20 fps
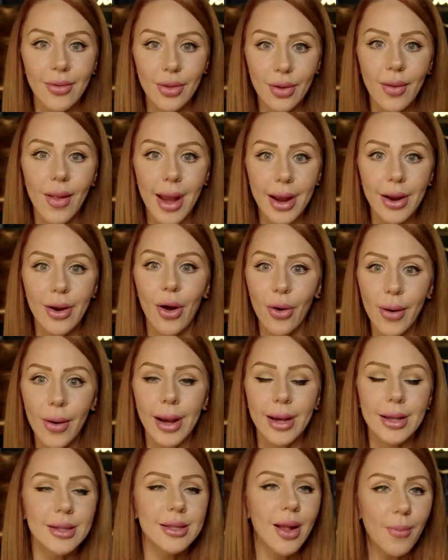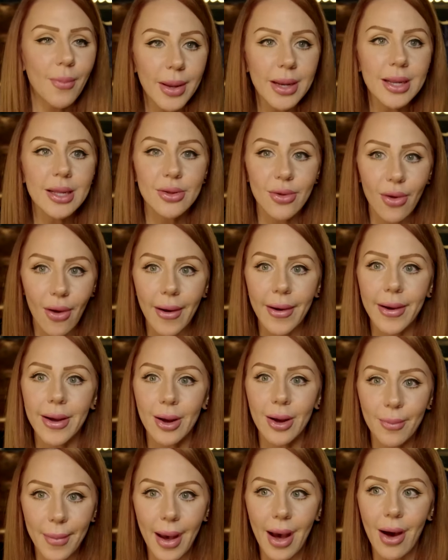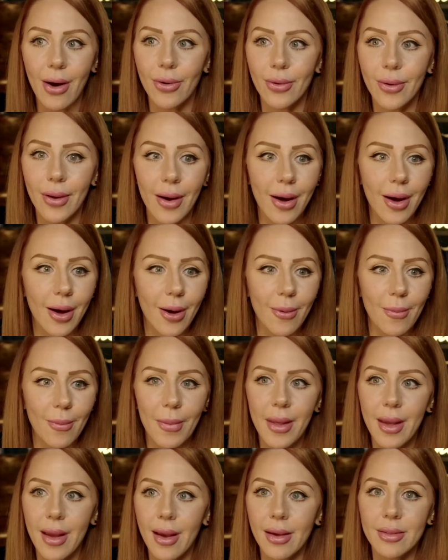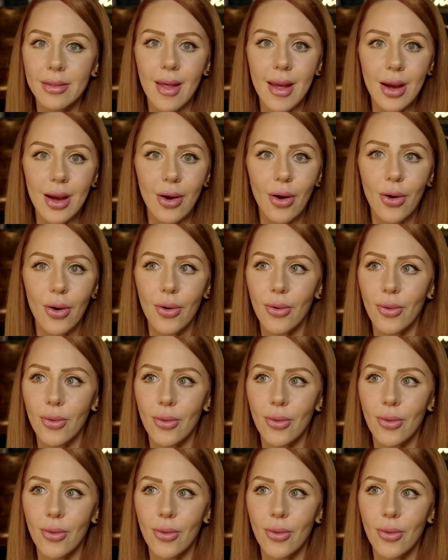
down the line. Okay, somebody's talking about, it's